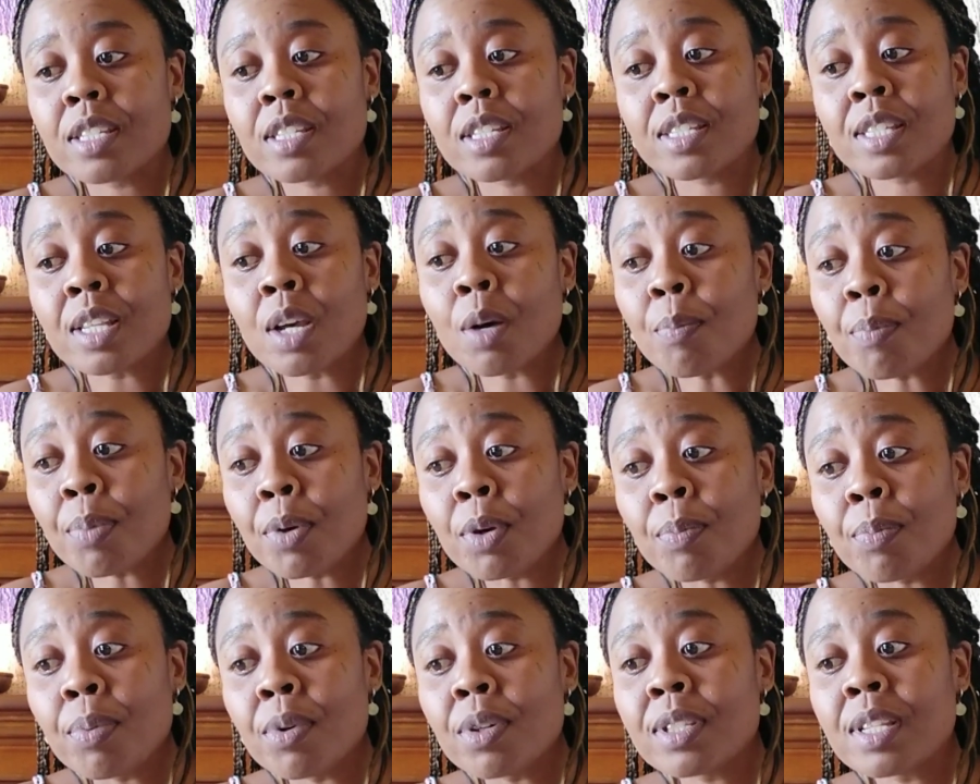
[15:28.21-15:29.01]
some
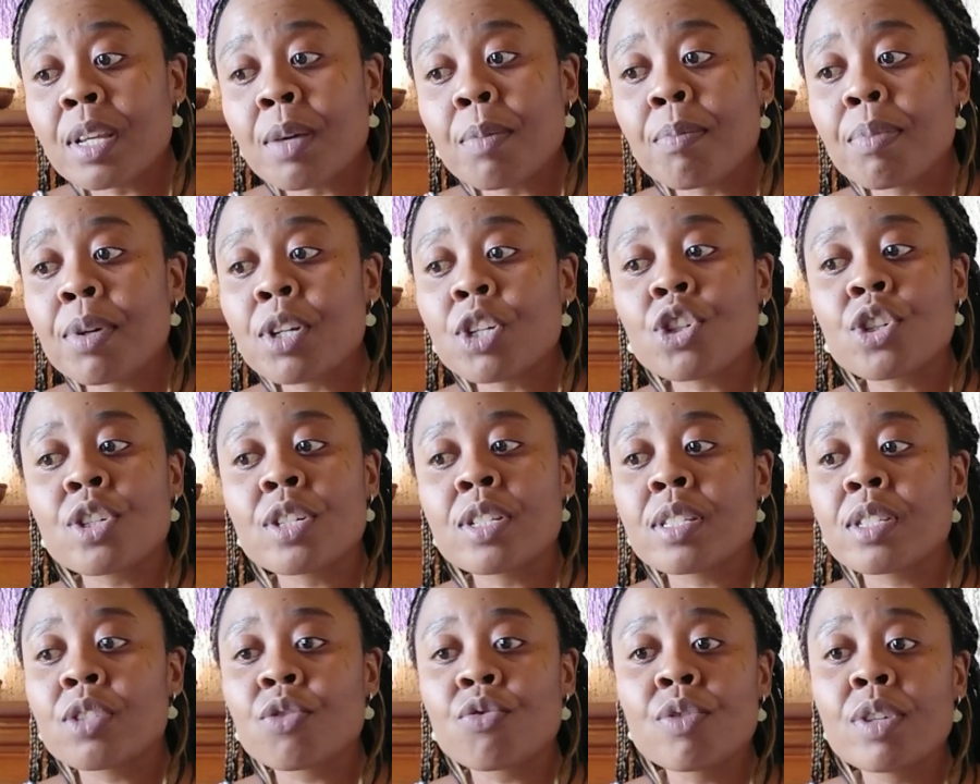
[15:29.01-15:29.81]
people's
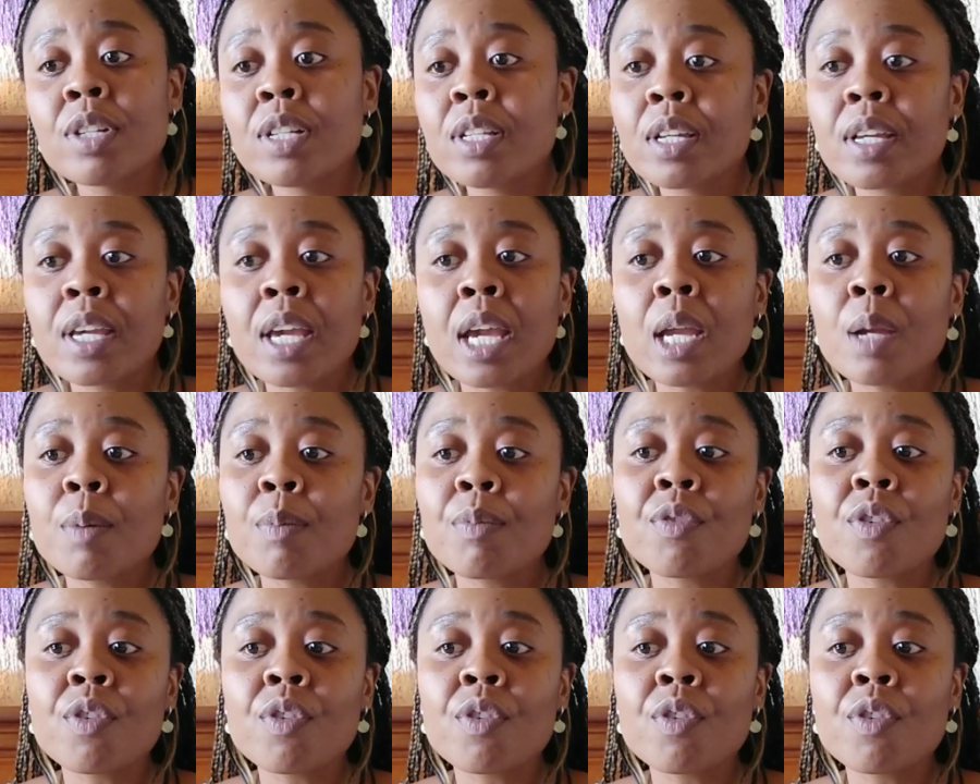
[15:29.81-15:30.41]
ambitions really came